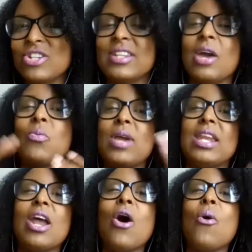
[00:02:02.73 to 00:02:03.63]
that we
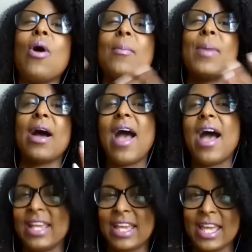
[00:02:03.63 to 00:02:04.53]
know about how
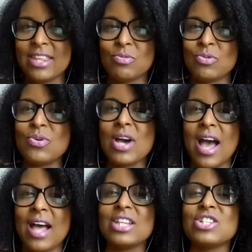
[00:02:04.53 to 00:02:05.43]
to get through
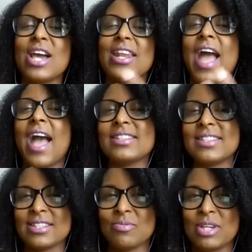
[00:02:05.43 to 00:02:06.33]
college, how to
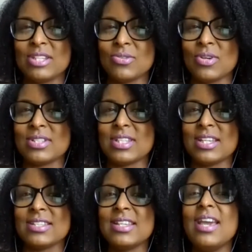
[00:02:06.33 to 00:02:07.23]
access
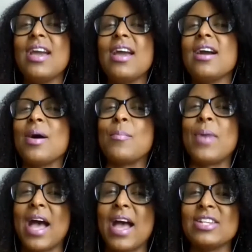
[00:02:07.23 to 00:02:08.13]
resources,
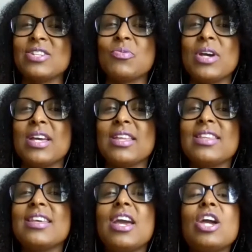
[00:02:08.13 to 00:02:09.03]
combined with
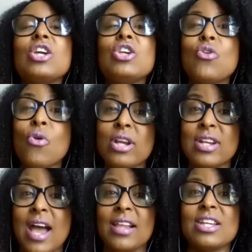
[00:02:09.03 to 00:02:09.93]
your
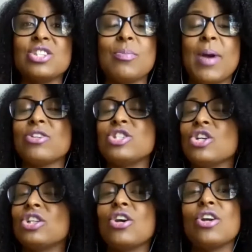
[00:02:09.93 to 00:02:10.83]
knowledge about
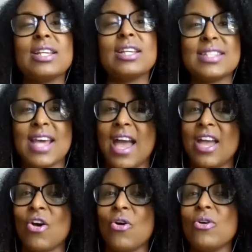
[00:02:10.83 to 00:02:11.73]
your learning
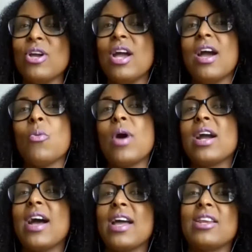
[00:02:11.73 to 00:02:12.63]
style, what
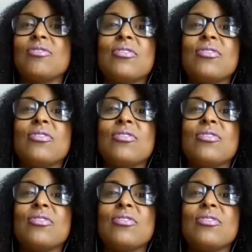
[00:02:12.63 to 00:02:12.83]
kind of